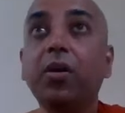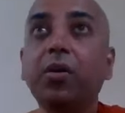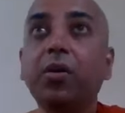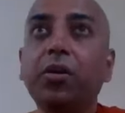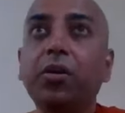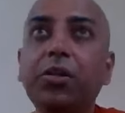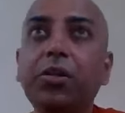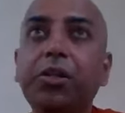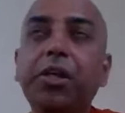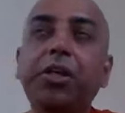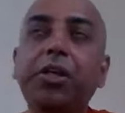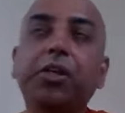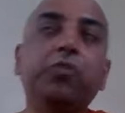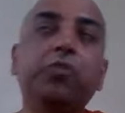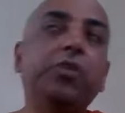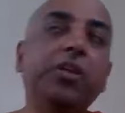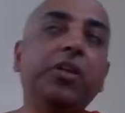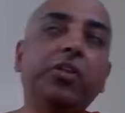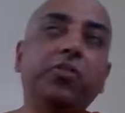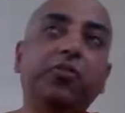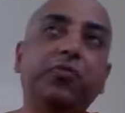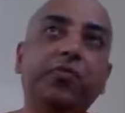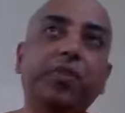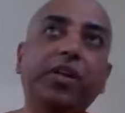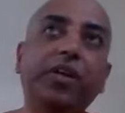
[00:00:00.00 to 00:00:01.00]
intuitively
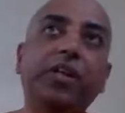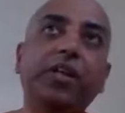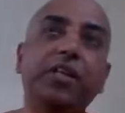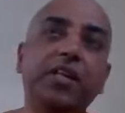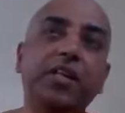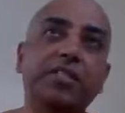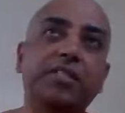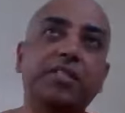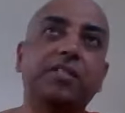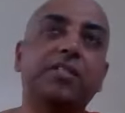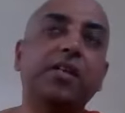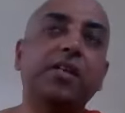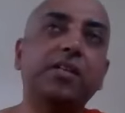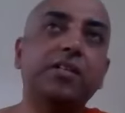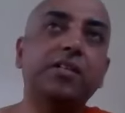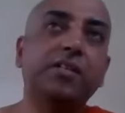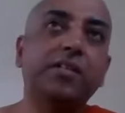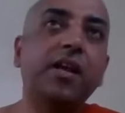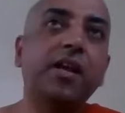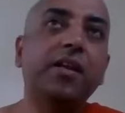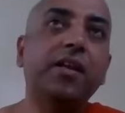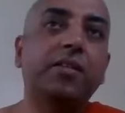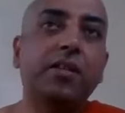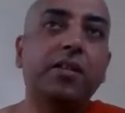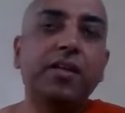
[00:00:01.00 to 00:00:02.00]
you feel, yes, that's
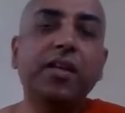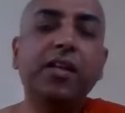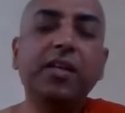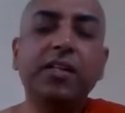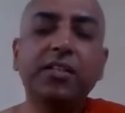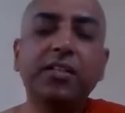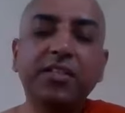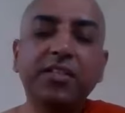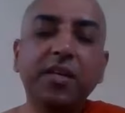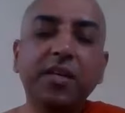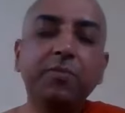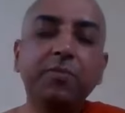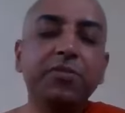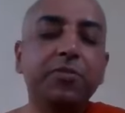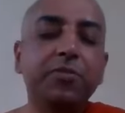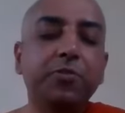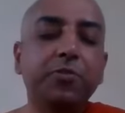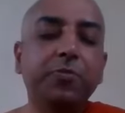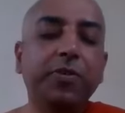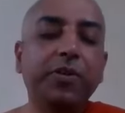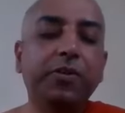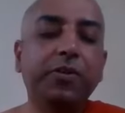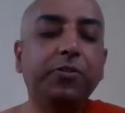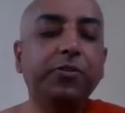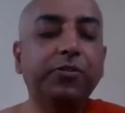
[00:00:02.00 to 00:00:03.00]
right, that it seems to
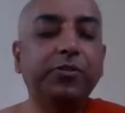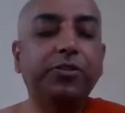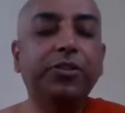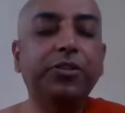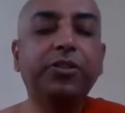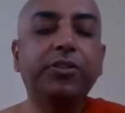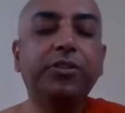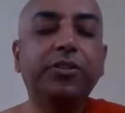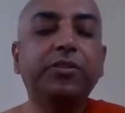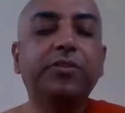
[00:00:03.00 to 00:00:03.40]
be good.